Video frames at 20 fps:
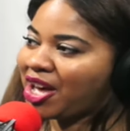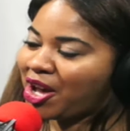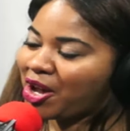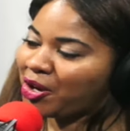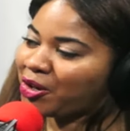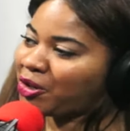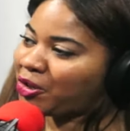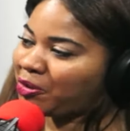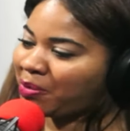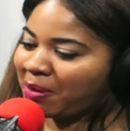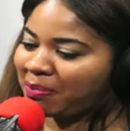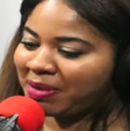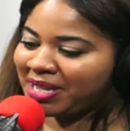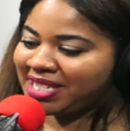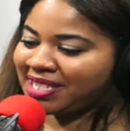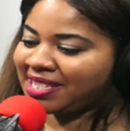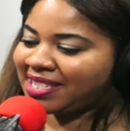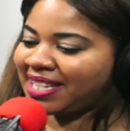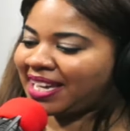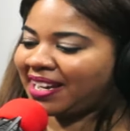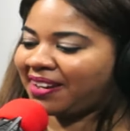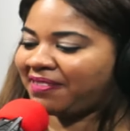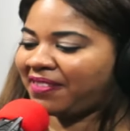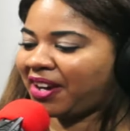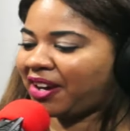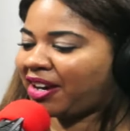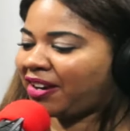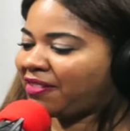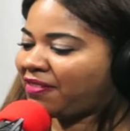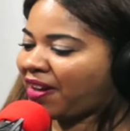grew my business at a
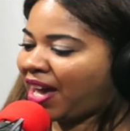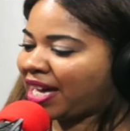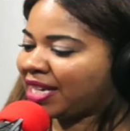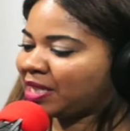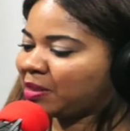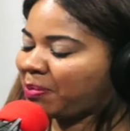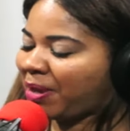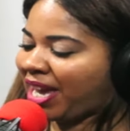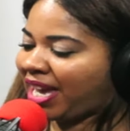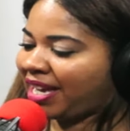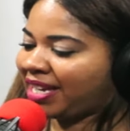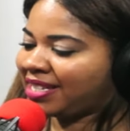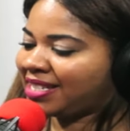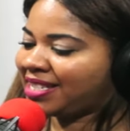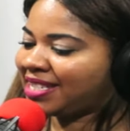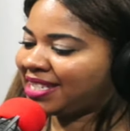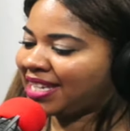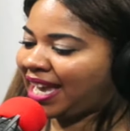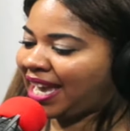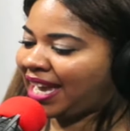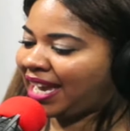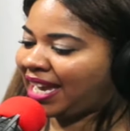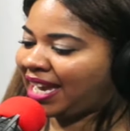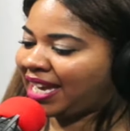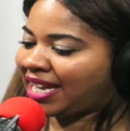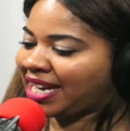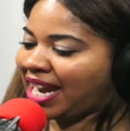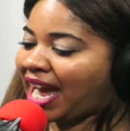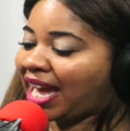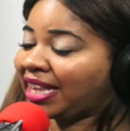very fast pace.
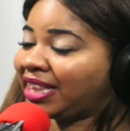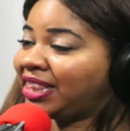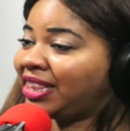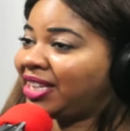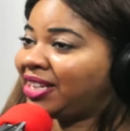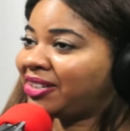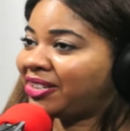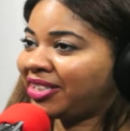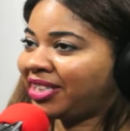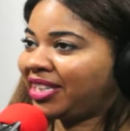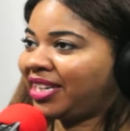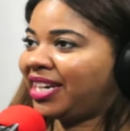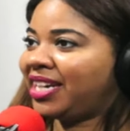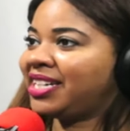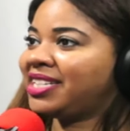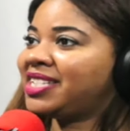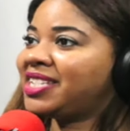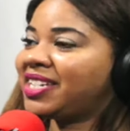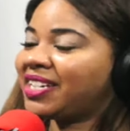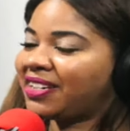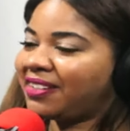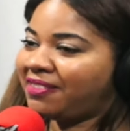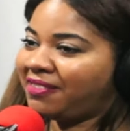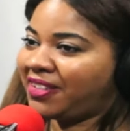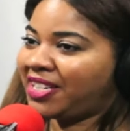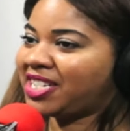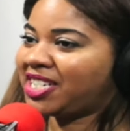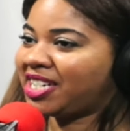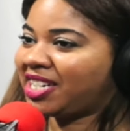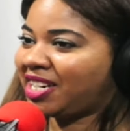And I literally took a
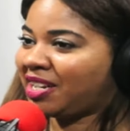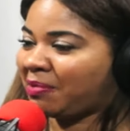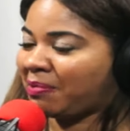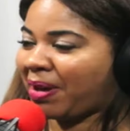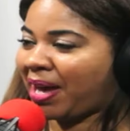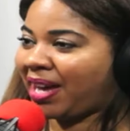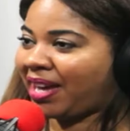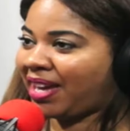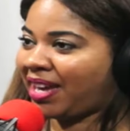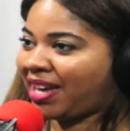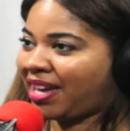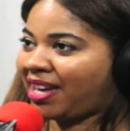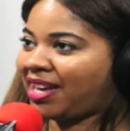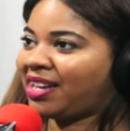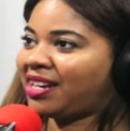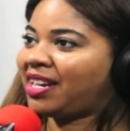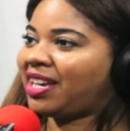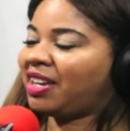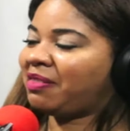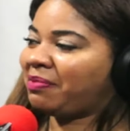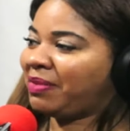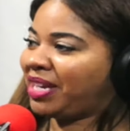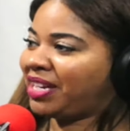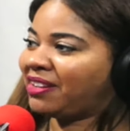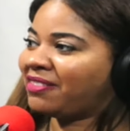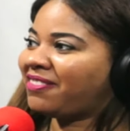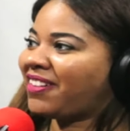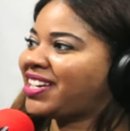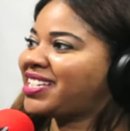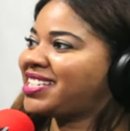vision in my head and
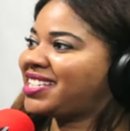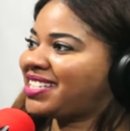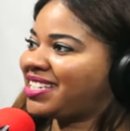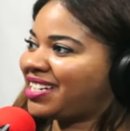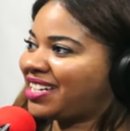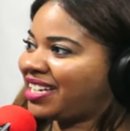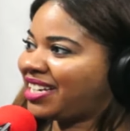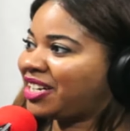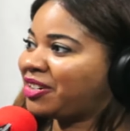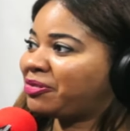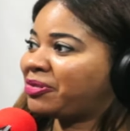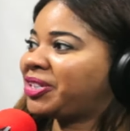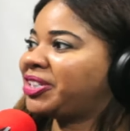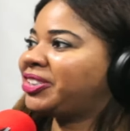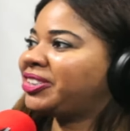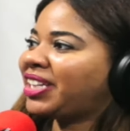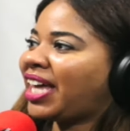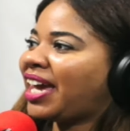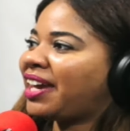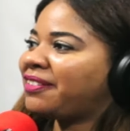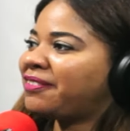manifested it in real life.